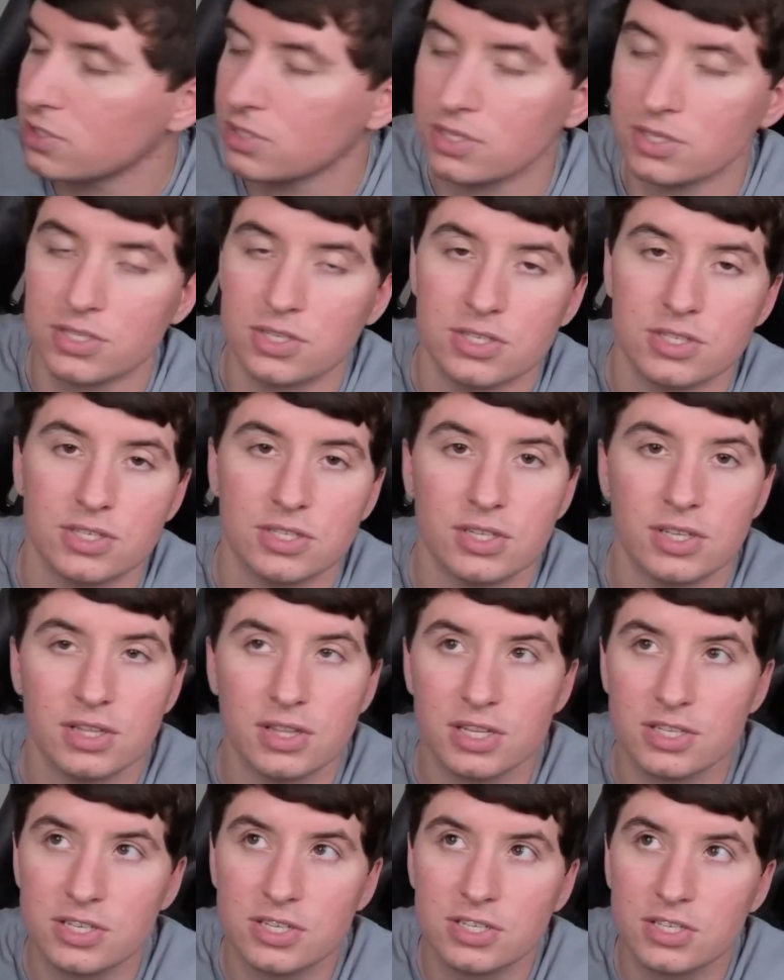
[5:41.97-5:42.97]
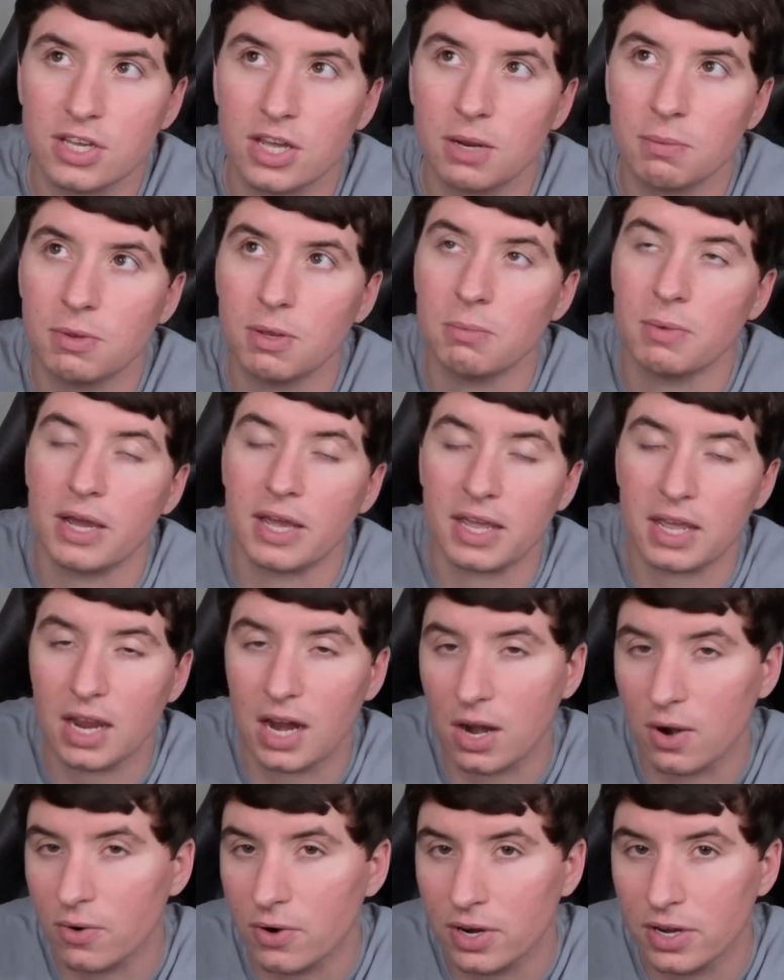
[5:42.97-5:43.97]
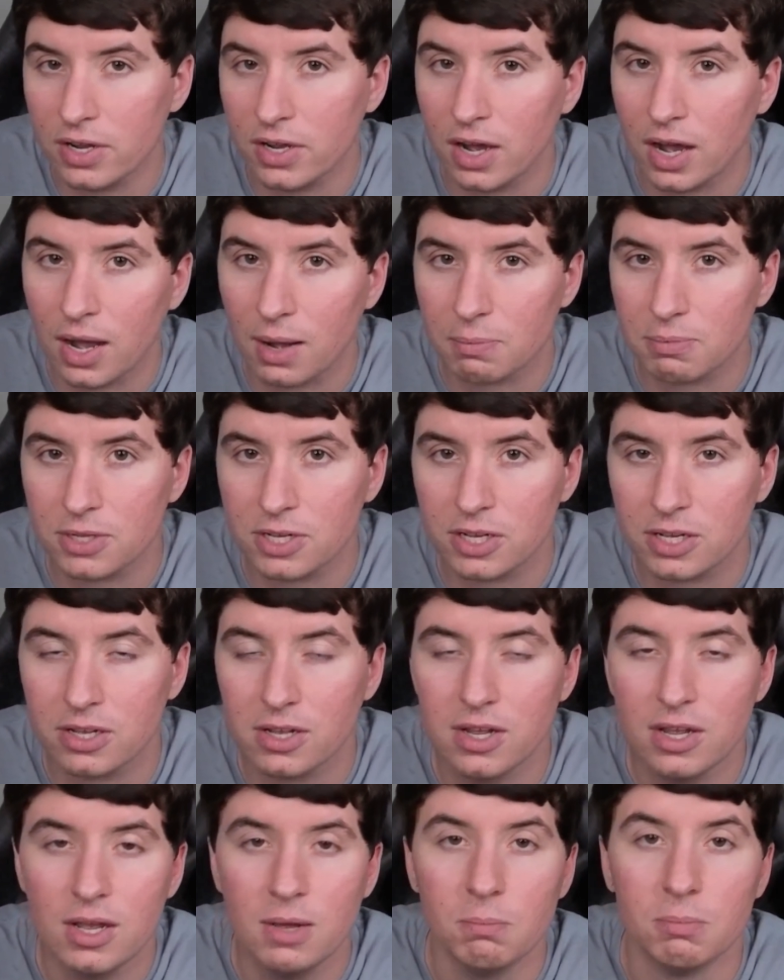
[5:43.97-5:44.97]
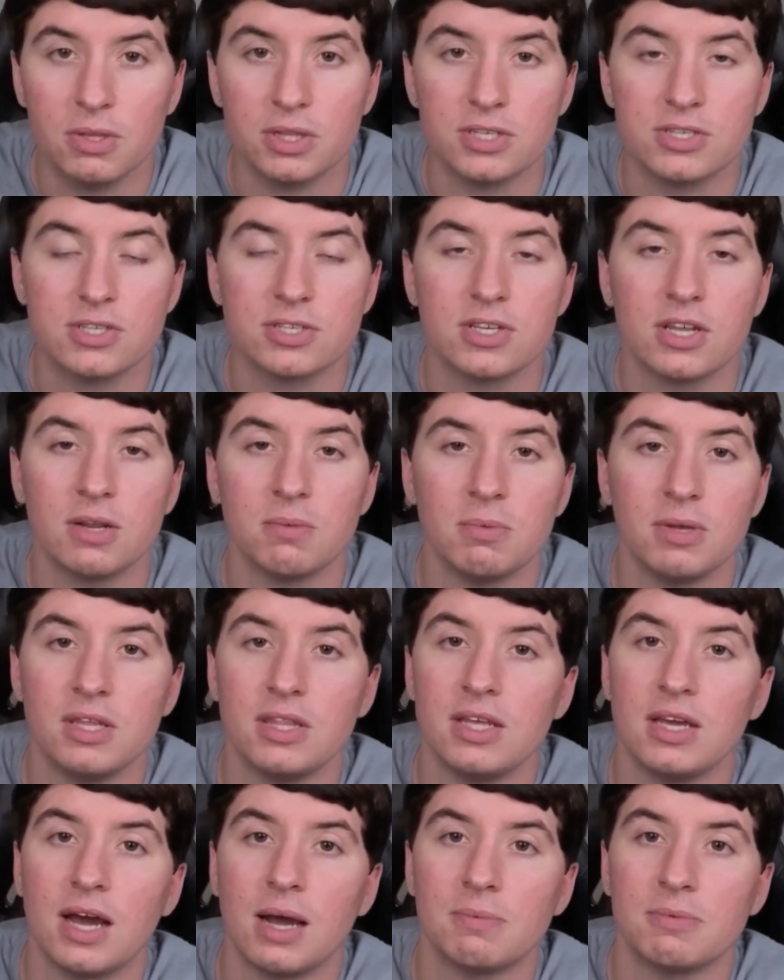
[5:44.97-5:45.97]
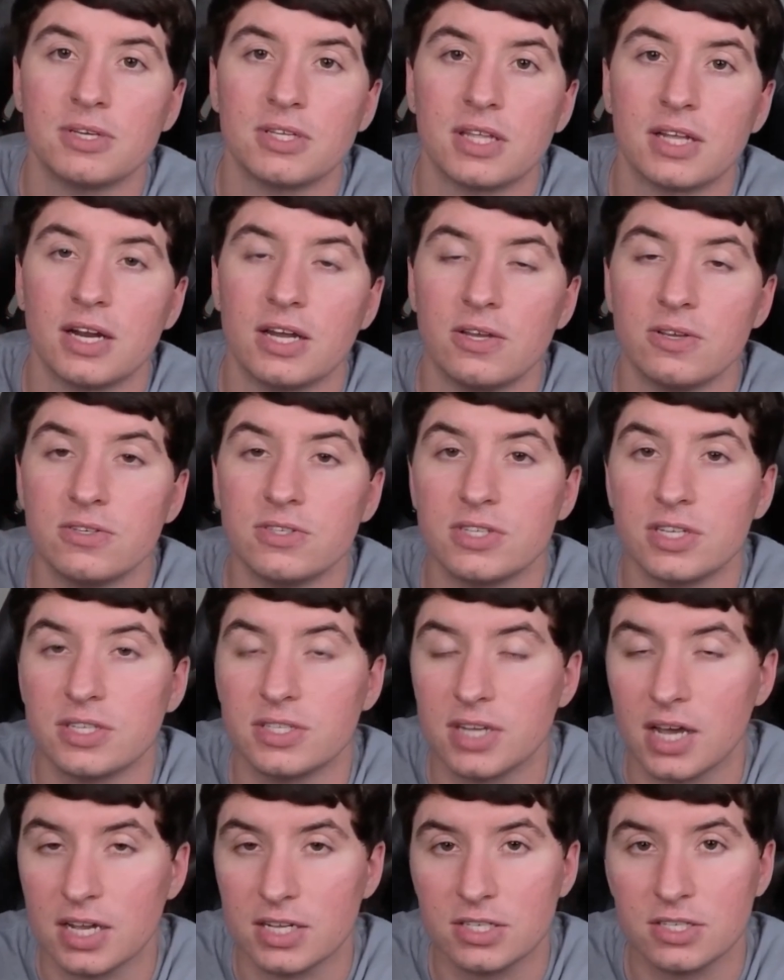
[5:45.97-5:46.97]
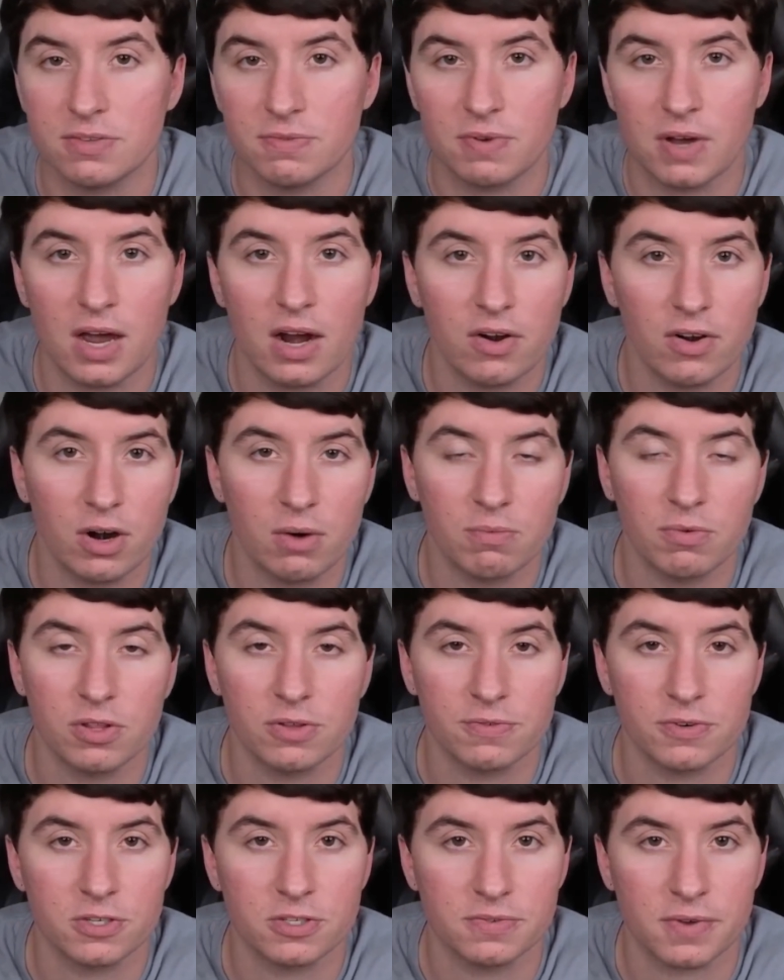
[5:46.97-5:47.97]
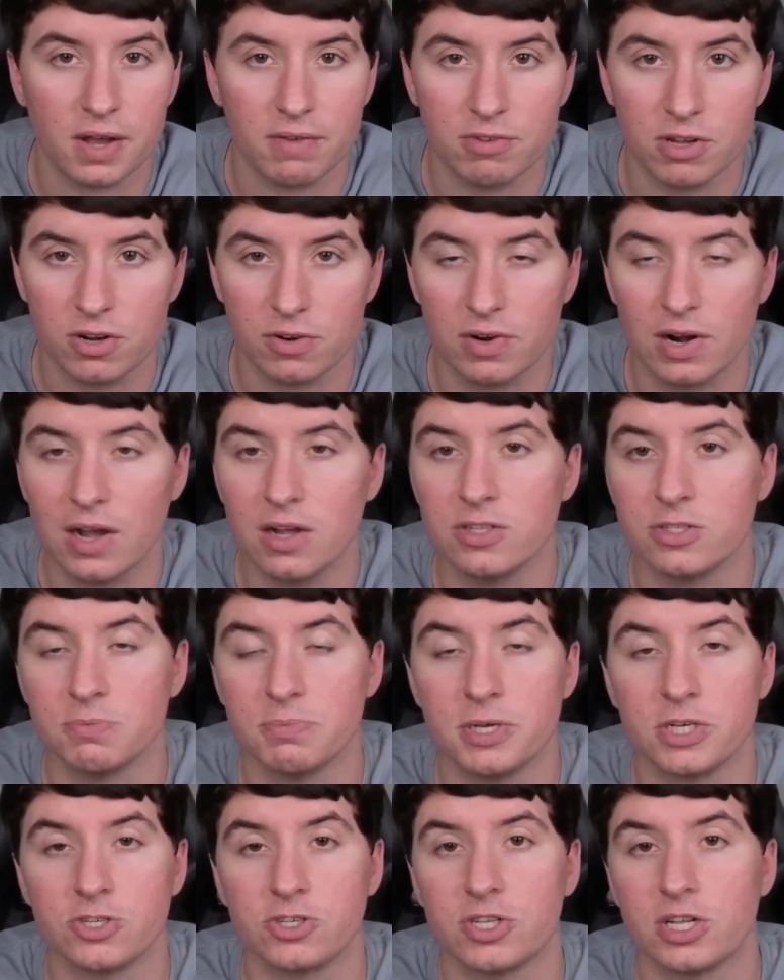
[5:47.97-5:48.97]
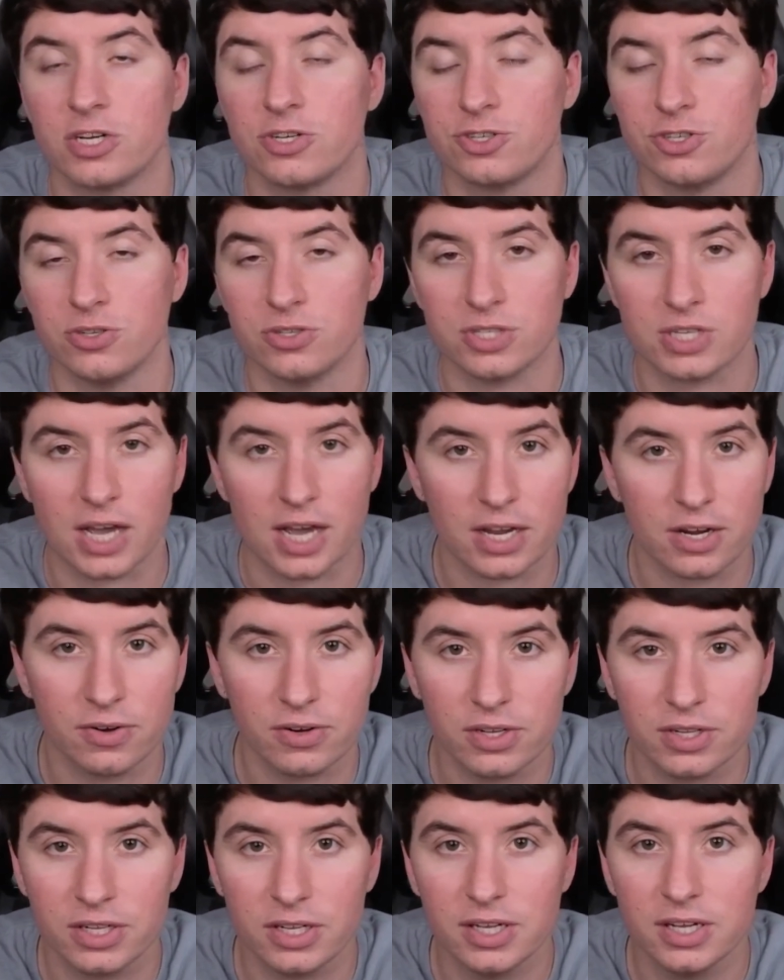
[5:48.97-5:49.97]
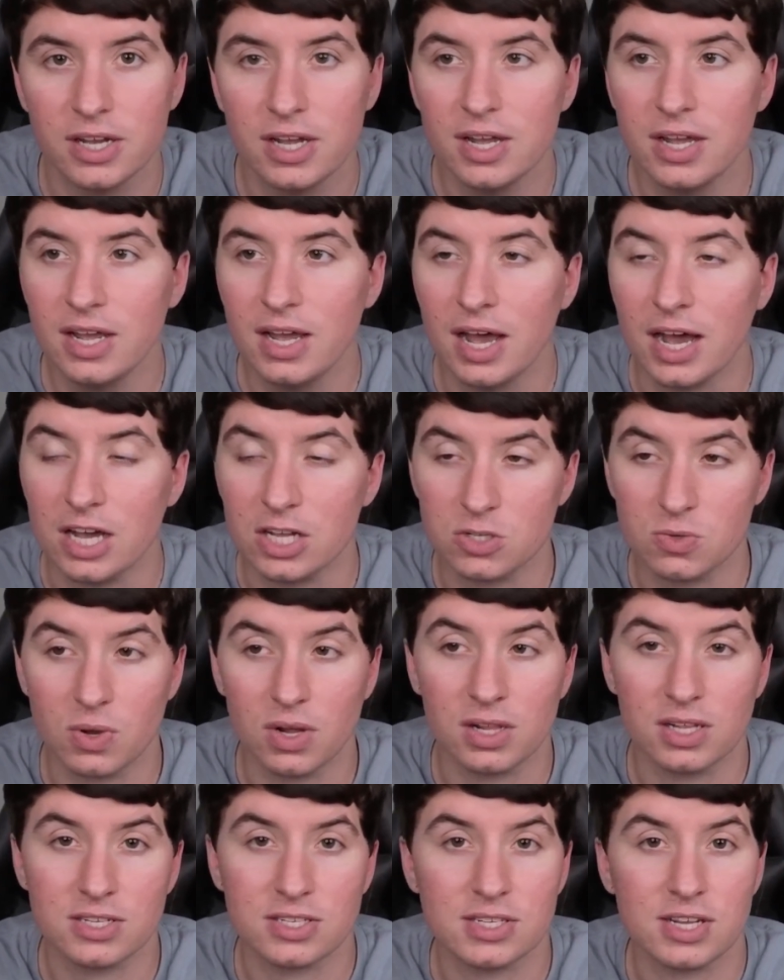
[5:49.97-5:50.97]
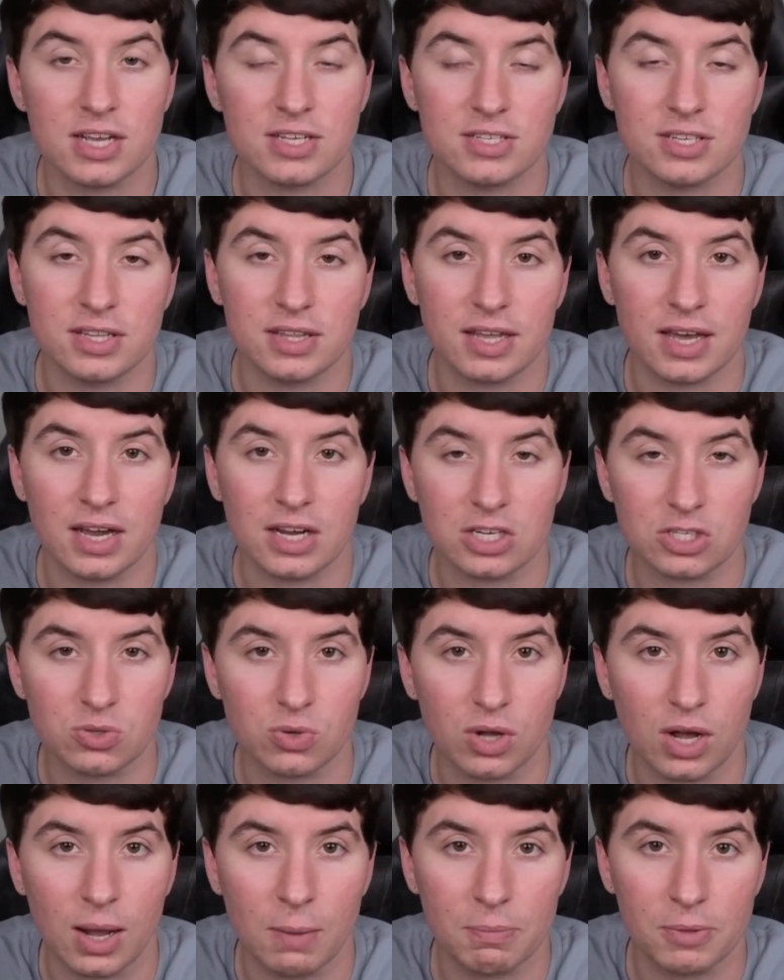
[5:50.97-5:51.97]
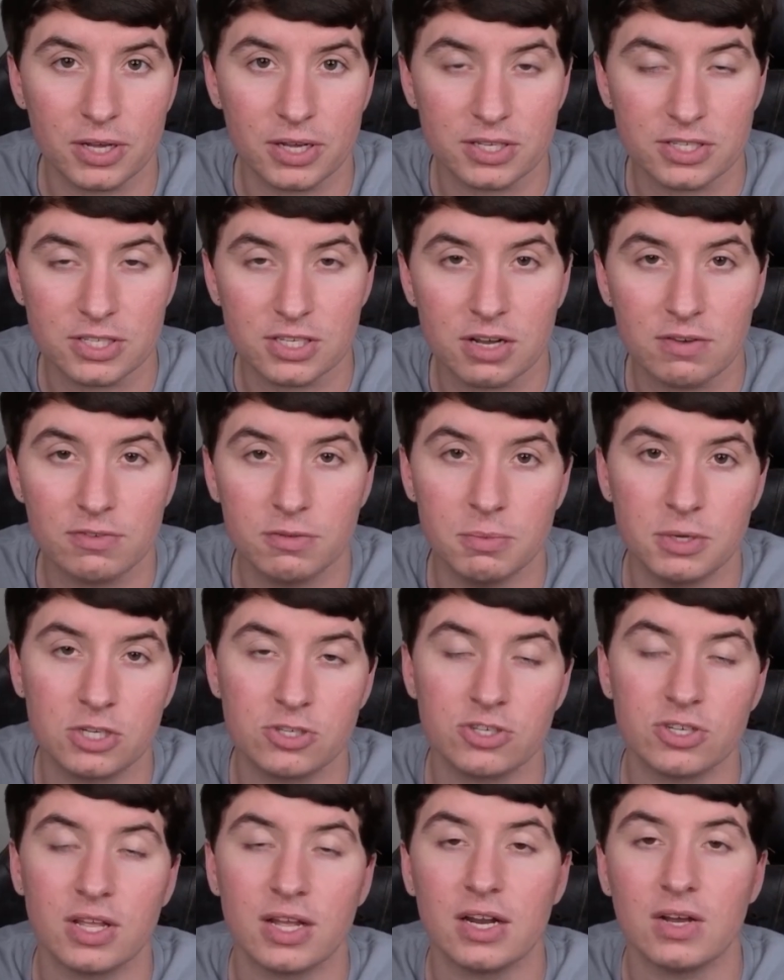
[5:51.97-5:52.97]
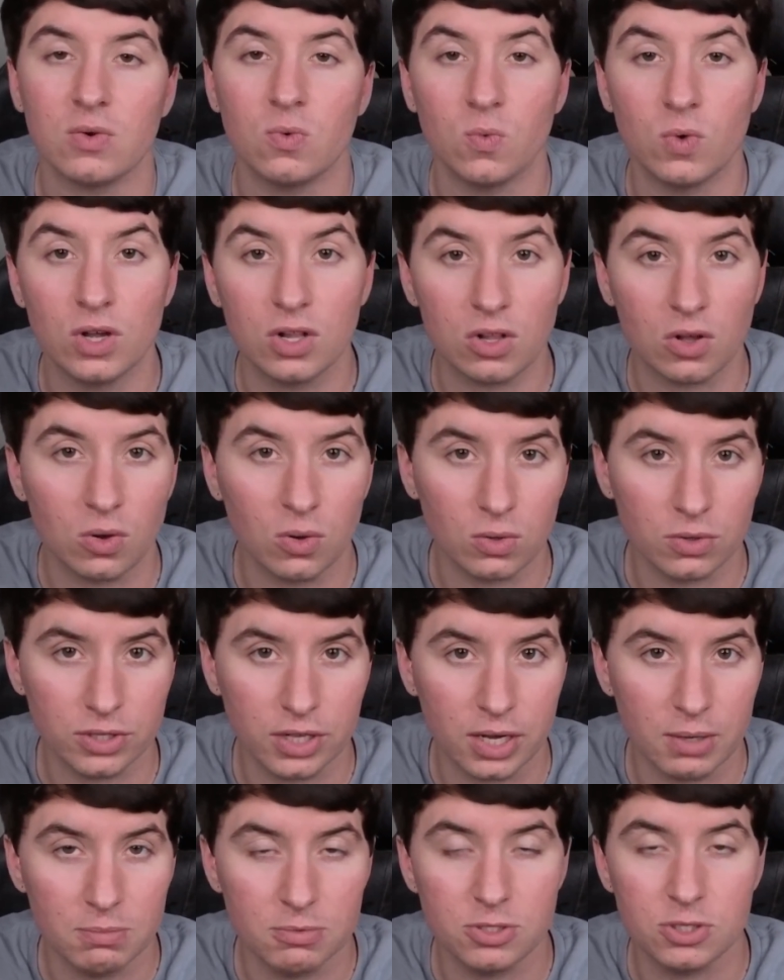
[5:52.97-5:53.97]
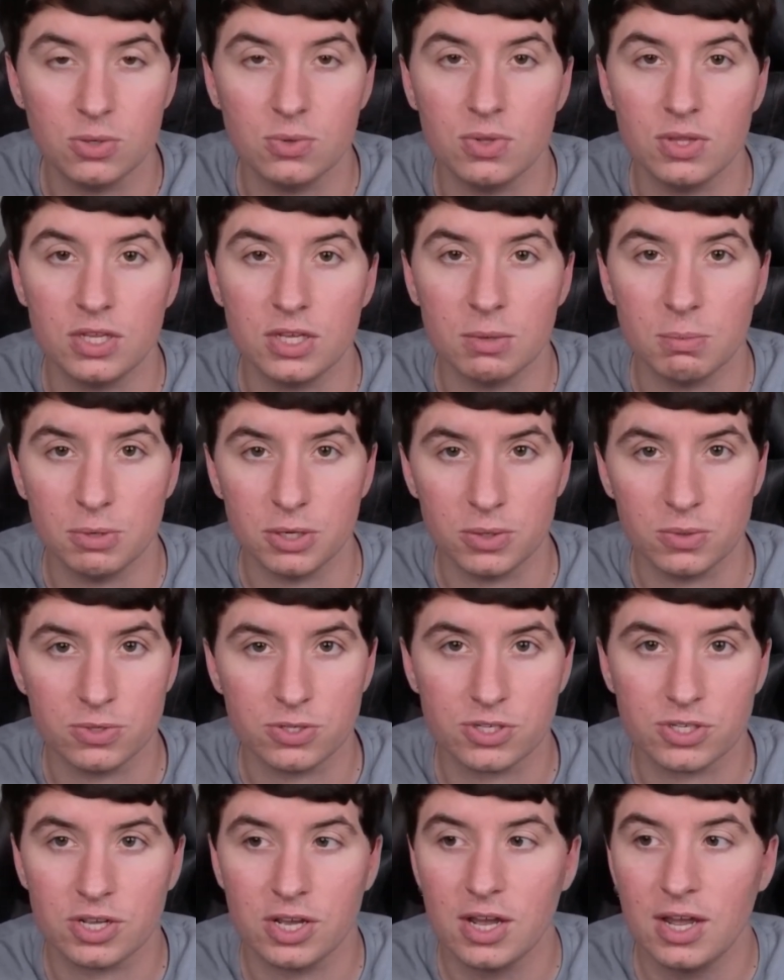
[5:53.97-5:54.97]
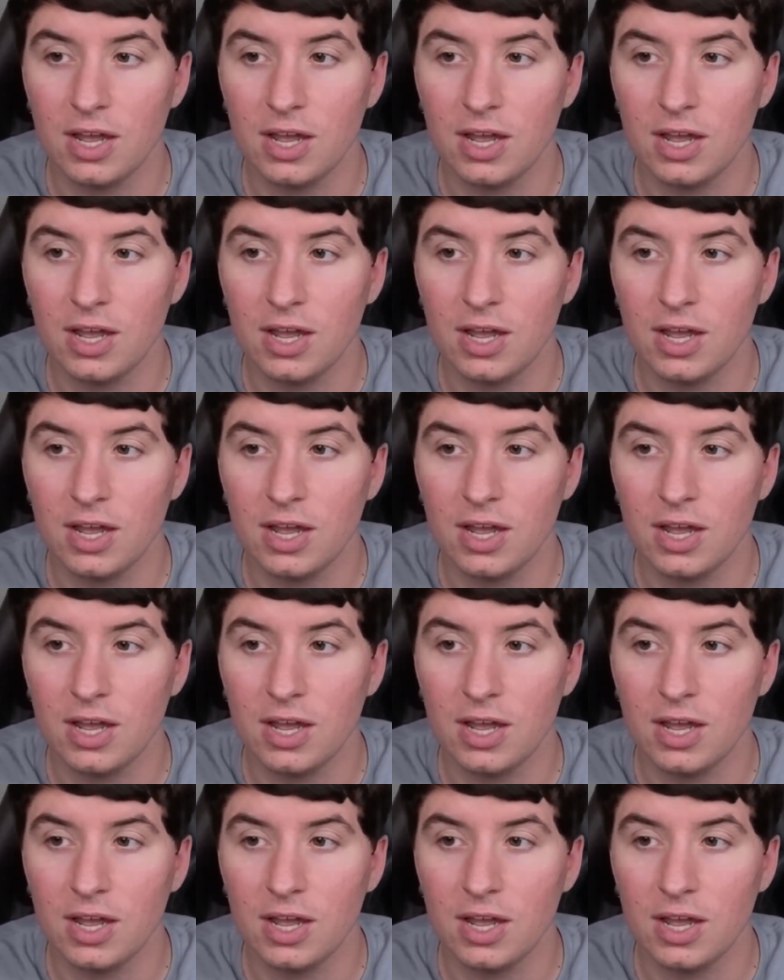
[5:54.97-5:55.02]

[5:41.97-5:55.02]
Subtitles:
This isn't gonna be my carry optic, but this is gonna be the optic that I use to test the firearm for the first 500 rounds, make sure that it shoots accurately, as well as testing the actual optic itself to make sure that it will hold up to the abuse.